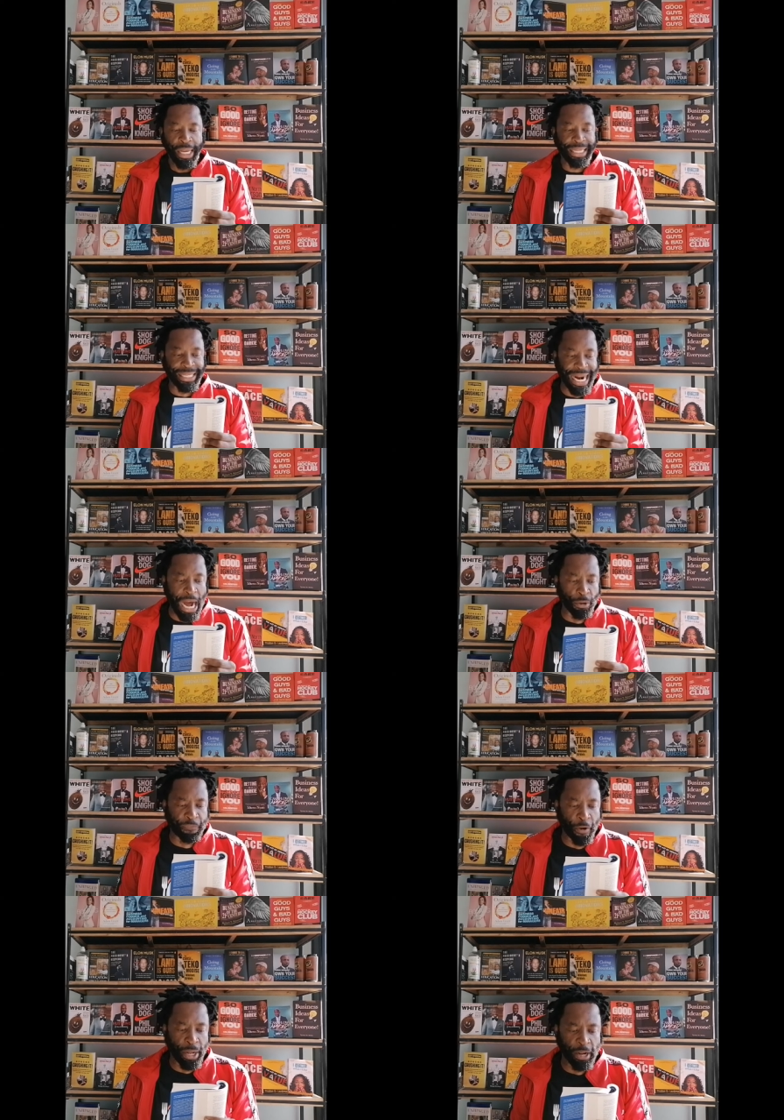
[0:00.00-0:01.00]
Ground
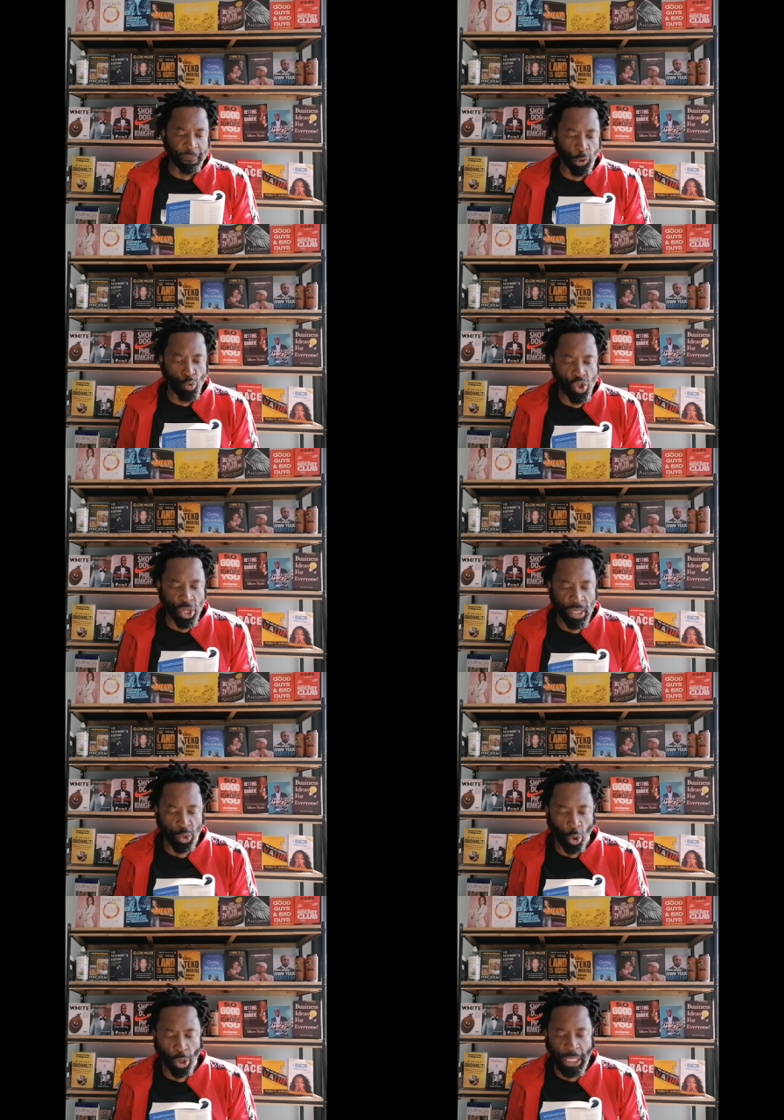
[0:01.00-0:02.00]
for a revolution
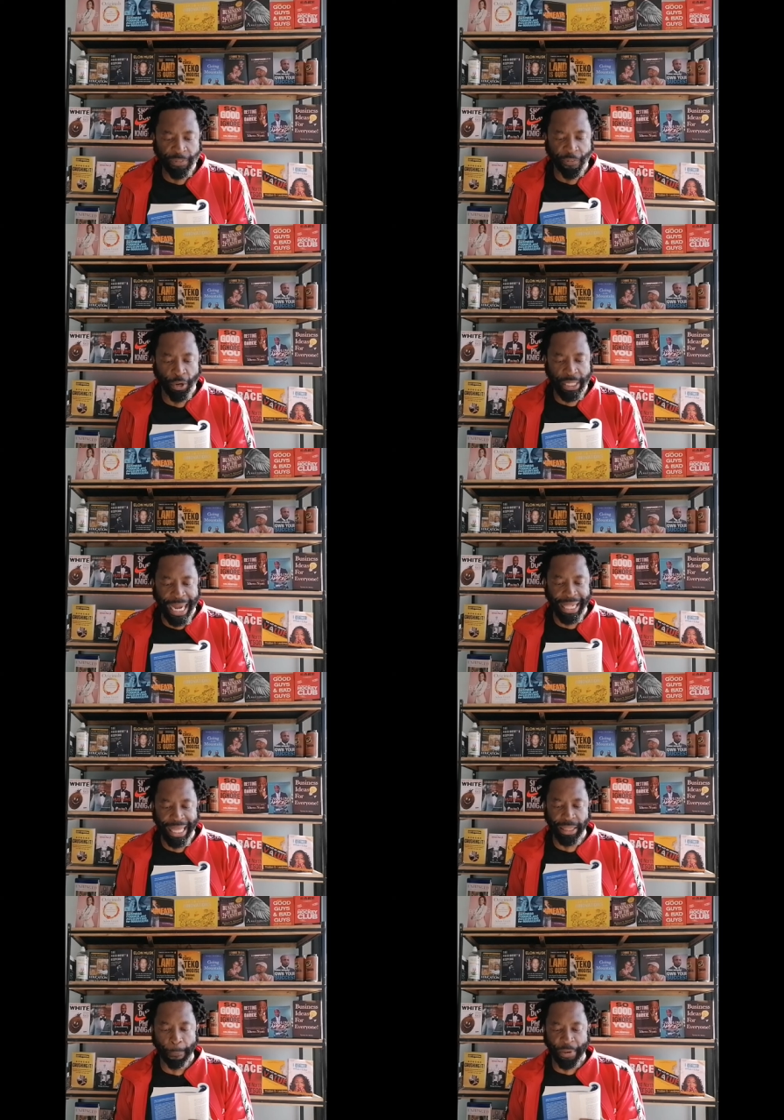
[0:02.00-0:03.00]
is always fertile
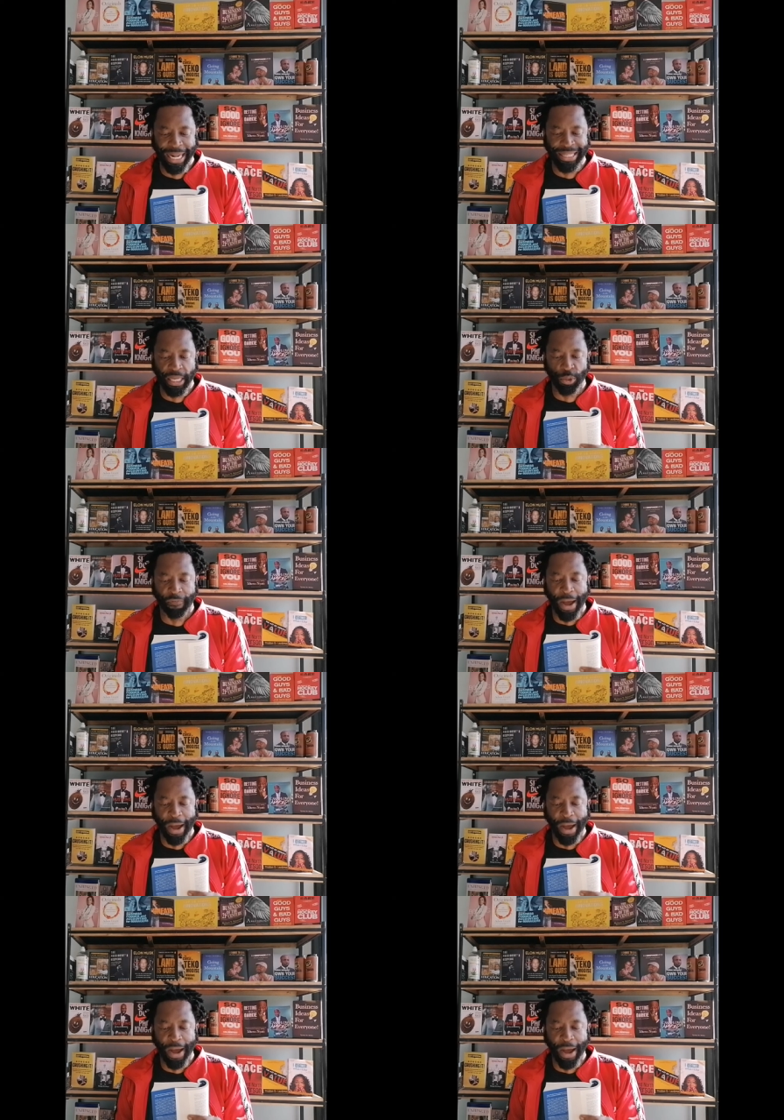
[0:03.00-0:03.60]
in the presence